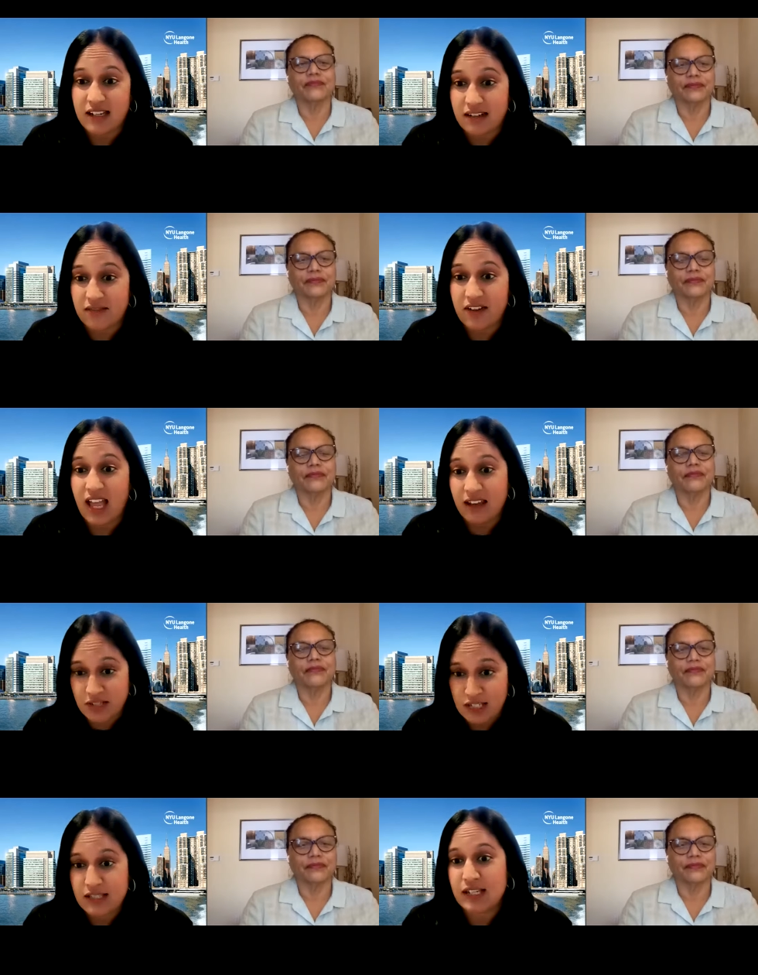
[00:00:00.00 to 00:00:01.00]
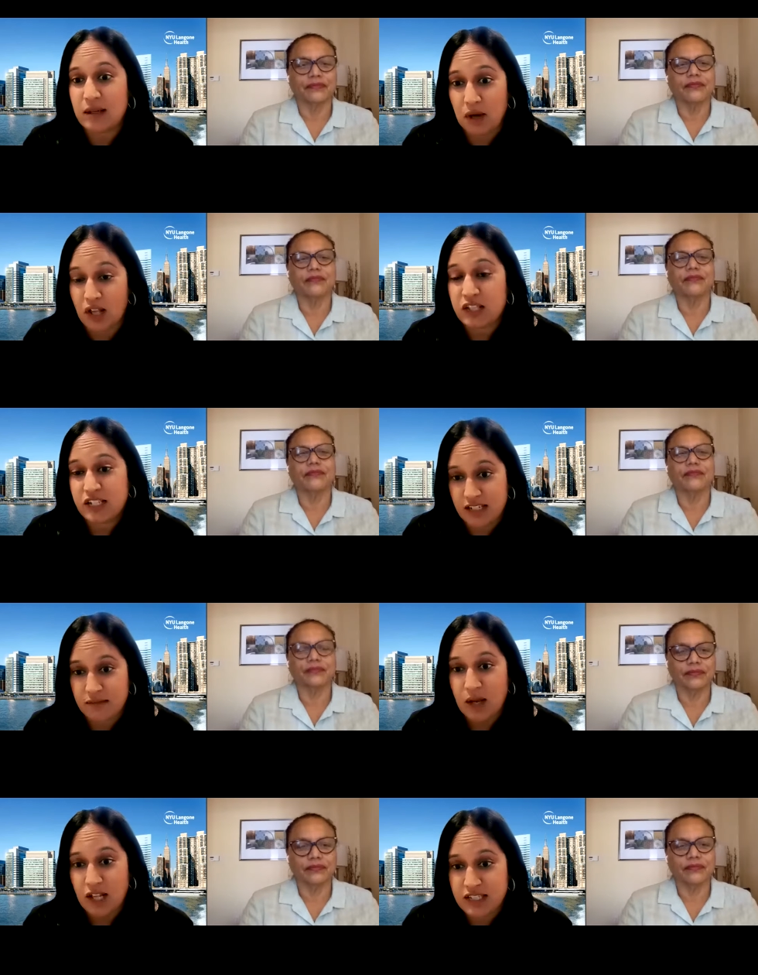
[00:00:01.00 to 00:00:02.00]
Speaker 1: of advocacy and
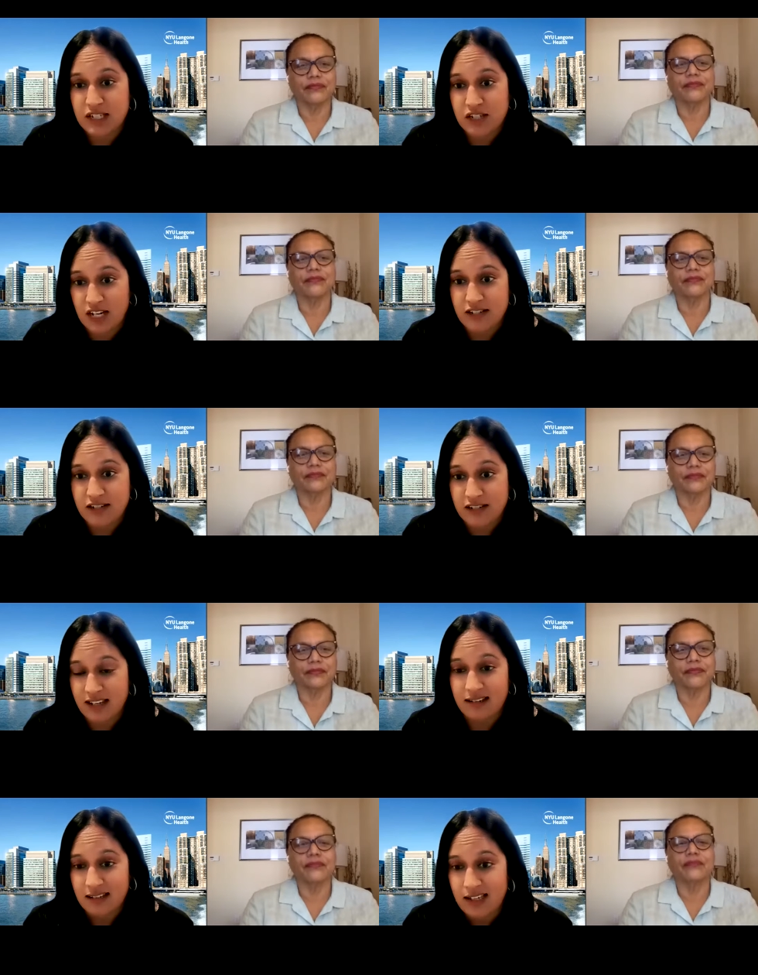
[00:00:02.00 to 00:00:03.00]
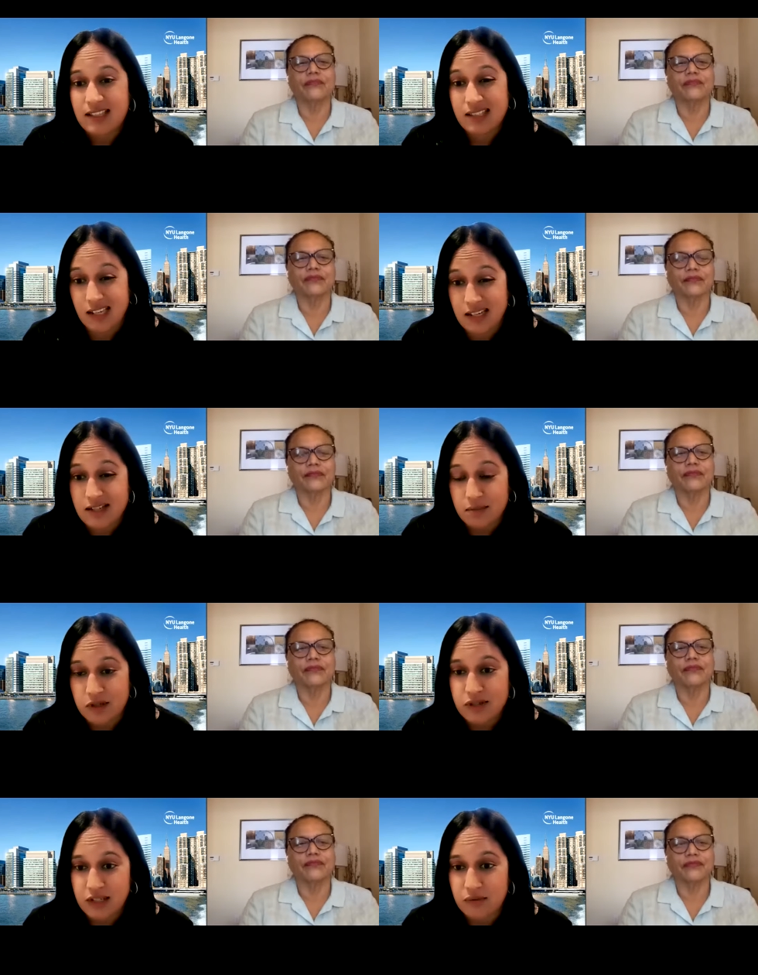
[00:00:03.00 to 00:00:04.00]
policy policy change that
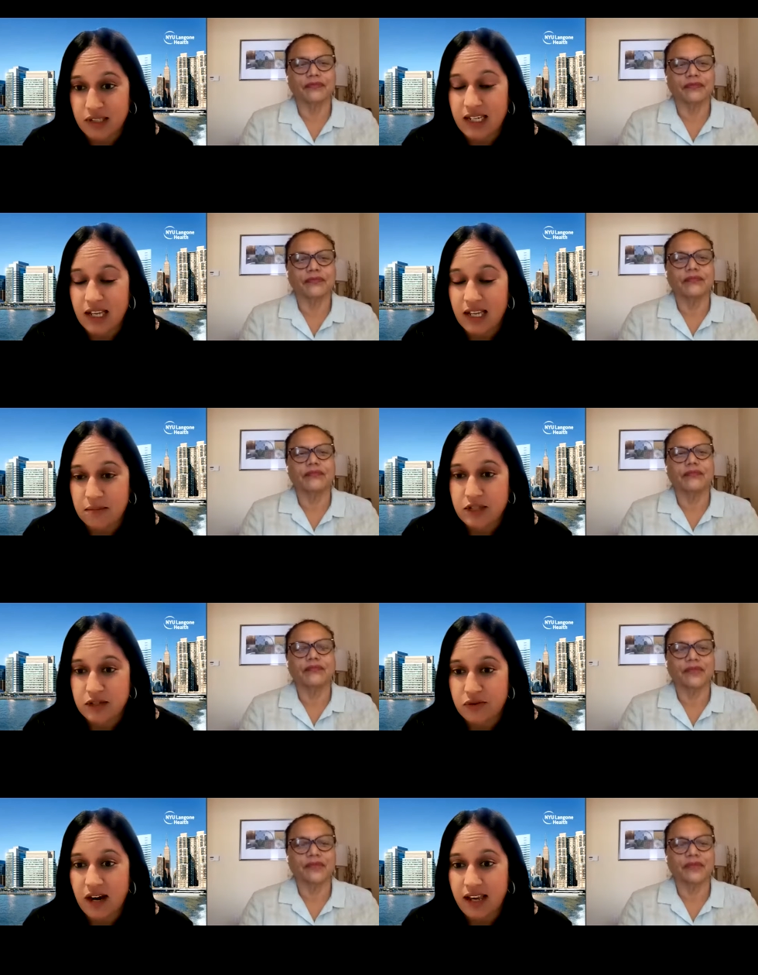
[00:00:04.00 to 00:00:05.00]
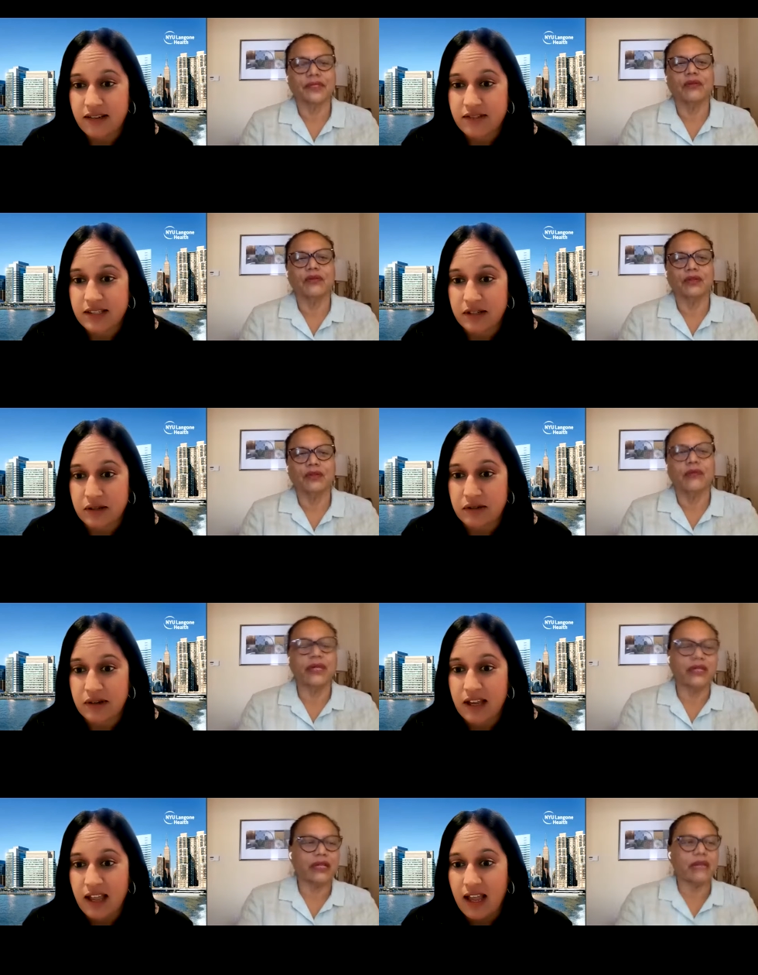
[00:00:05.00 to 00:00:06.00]
CHWs can really help to drive. So
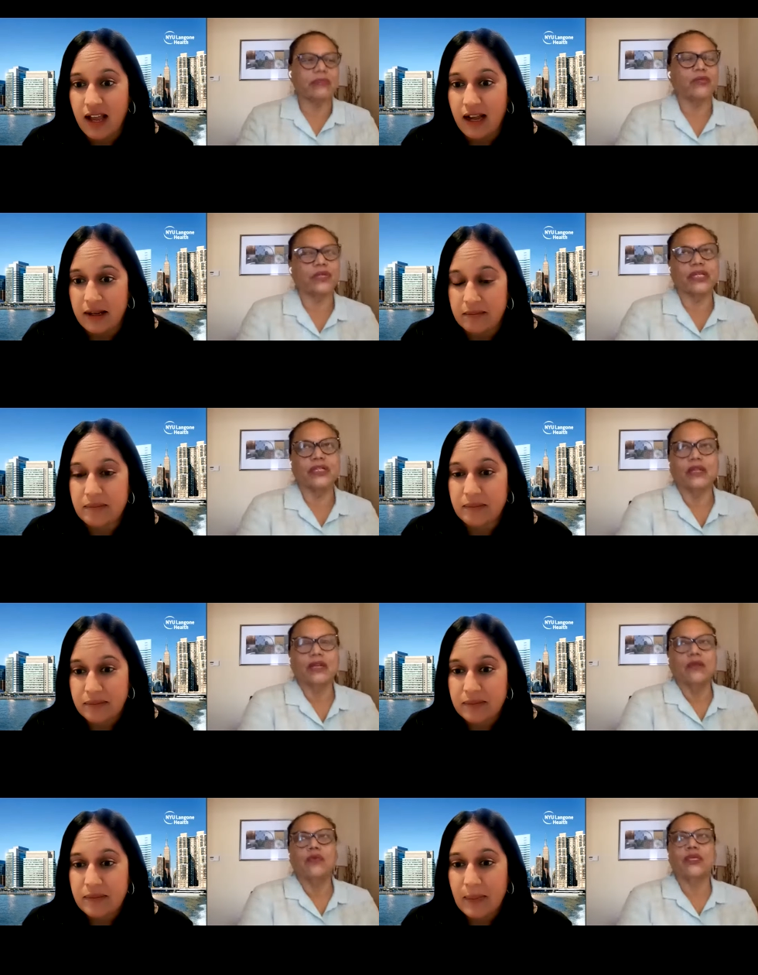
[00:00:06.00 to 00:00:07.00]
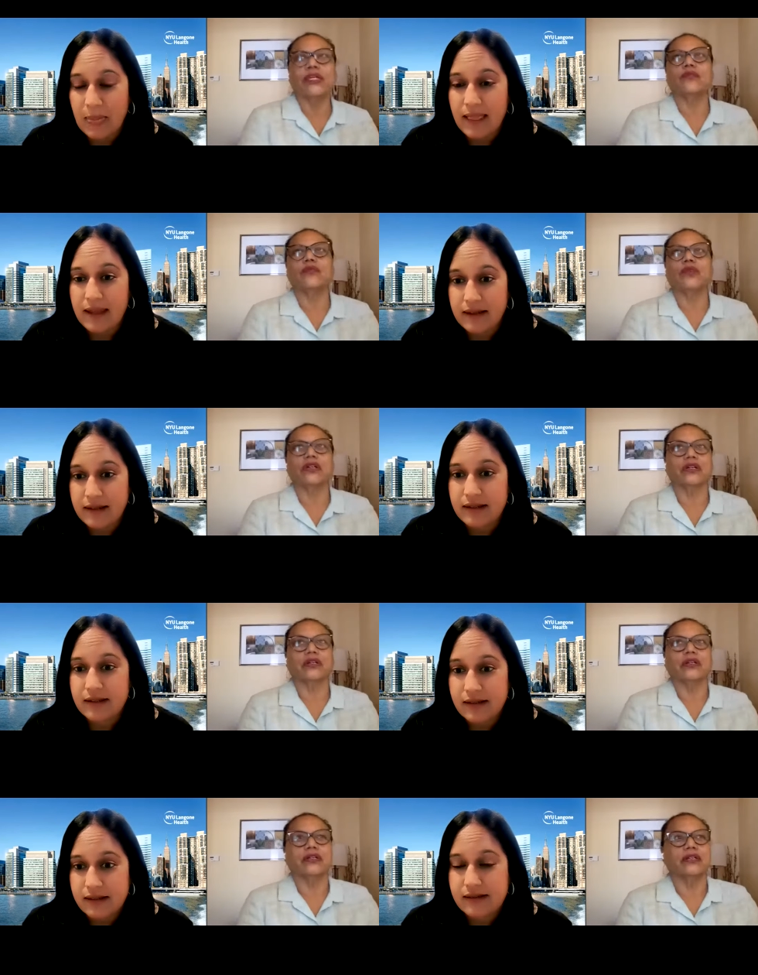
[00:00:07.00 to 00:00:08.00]
right,
Speaker 2: I mean, we could we can work
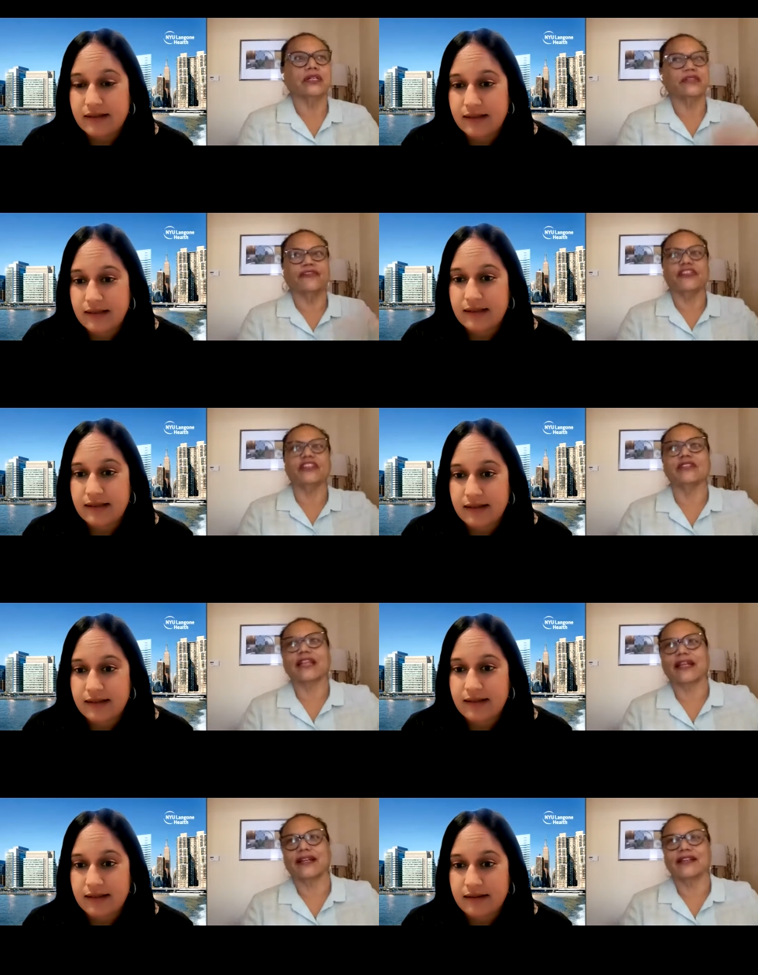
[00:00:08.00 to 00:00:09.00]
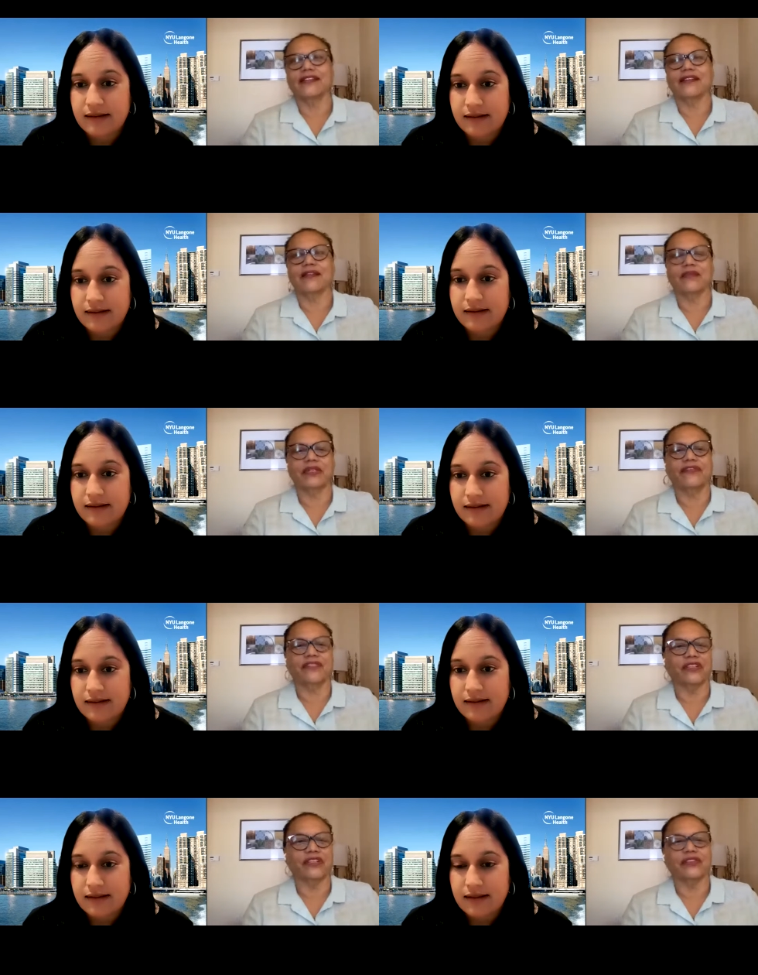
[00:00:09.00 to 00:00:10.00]
in the fields. Like I saw them in the
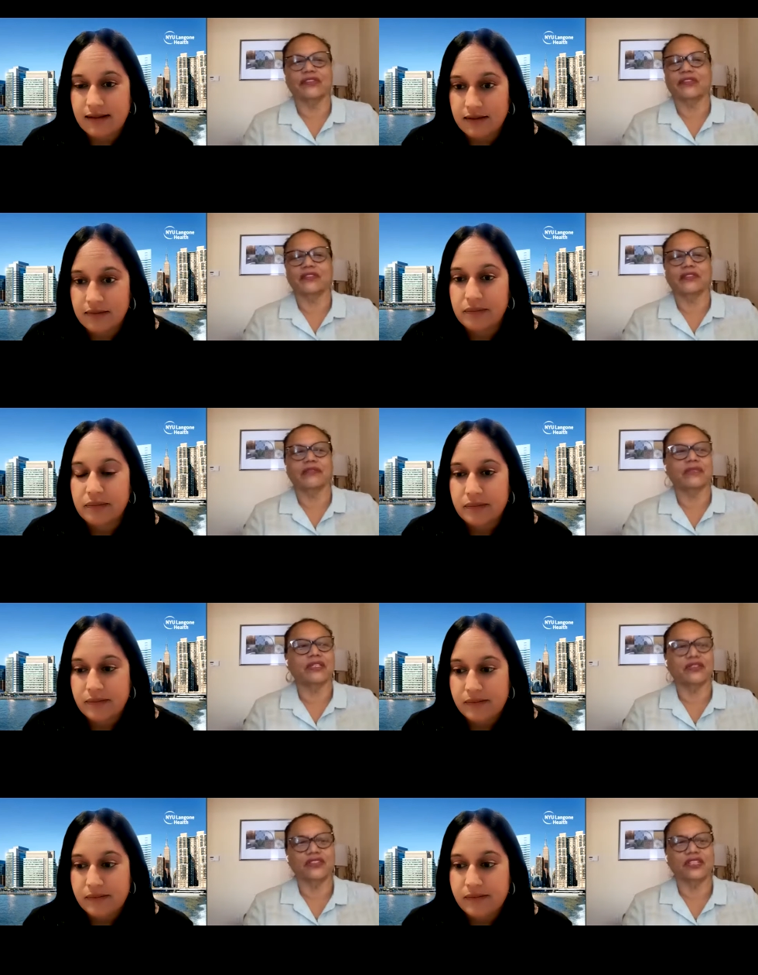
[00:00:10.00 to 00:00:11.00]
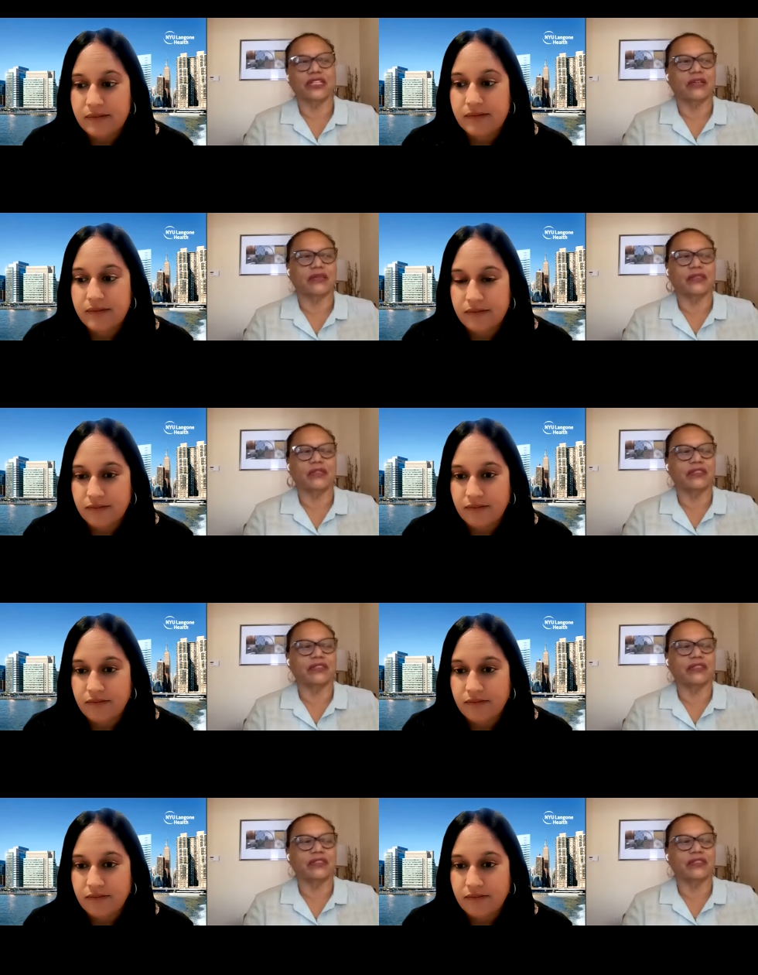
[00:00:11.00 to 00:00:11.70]
fields um, in Coachella with